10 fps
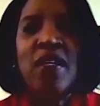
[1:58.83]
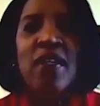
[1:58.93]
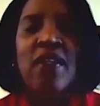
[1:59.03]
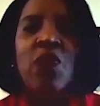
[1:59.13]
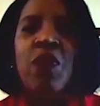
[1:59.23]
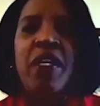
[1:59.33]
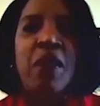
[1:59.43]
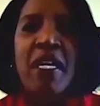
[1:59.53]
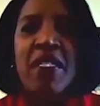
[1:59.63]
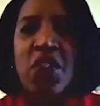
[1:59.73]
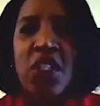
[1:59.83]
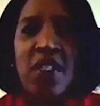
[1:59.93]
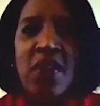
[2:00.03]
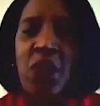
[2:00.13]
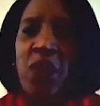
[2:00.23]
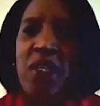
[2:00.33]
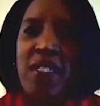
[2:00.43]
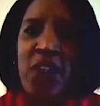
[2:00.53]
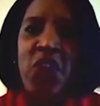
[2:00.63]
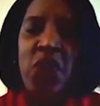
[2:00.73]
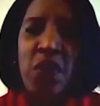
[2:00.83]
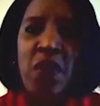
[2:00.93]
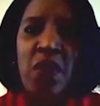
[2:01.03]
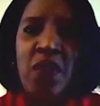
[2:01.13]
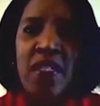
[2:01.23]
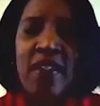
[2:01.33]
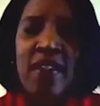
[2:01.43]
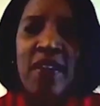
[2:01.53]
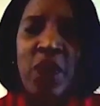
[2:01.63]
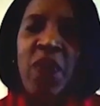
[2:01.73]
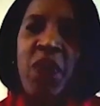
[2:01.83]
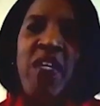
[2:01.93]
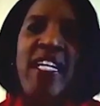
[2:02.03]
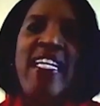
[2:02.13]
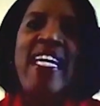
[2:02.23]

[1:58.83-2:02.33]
spread our messages and our organizational goals? Well, creating a